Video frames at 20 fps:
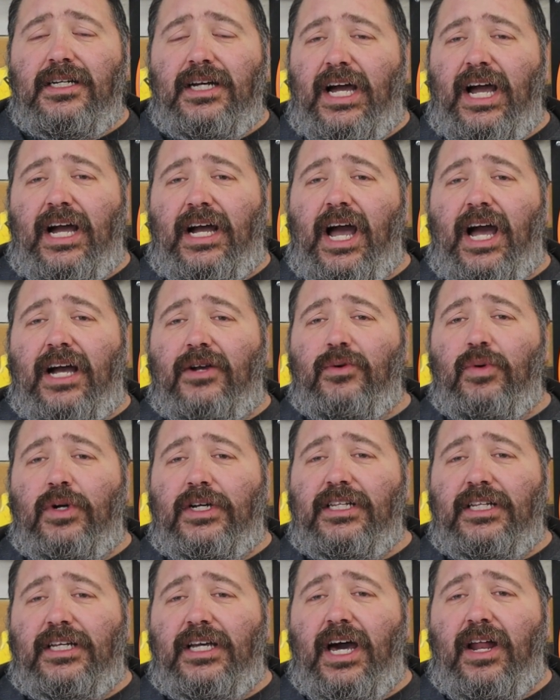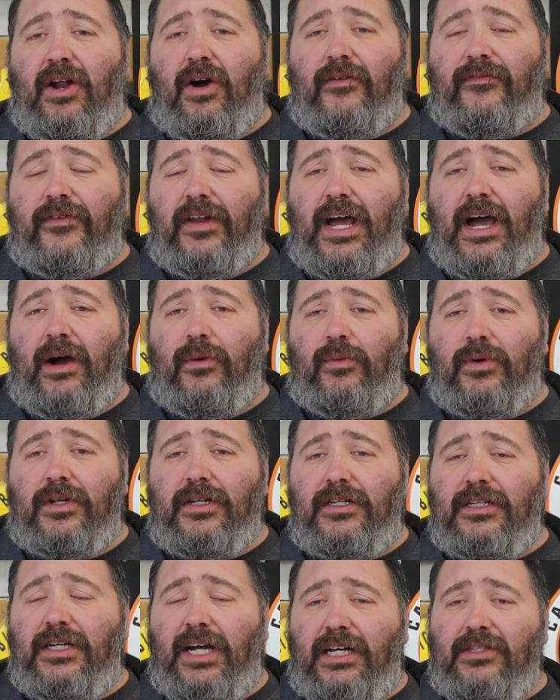I quickly got off of that one.
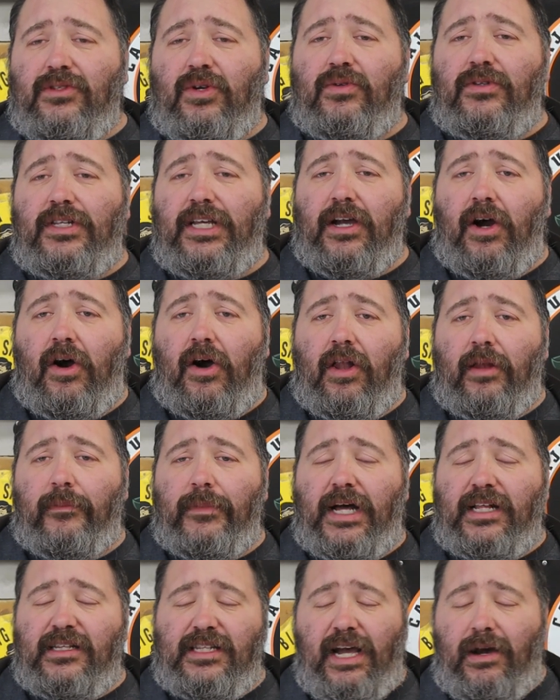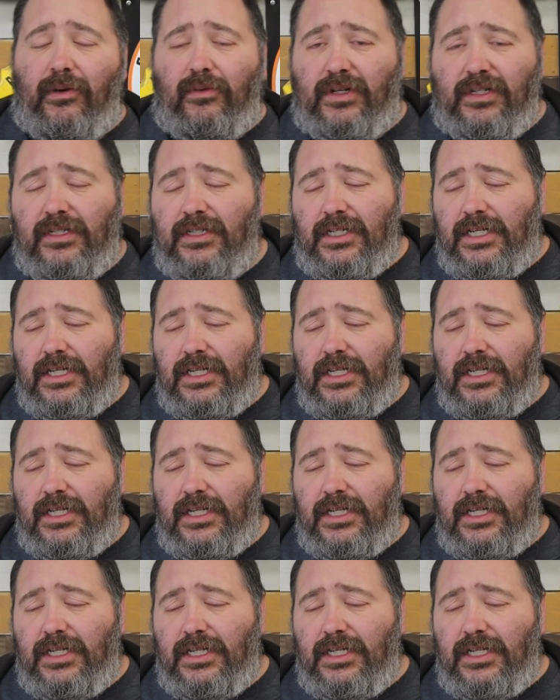I told D all about that one.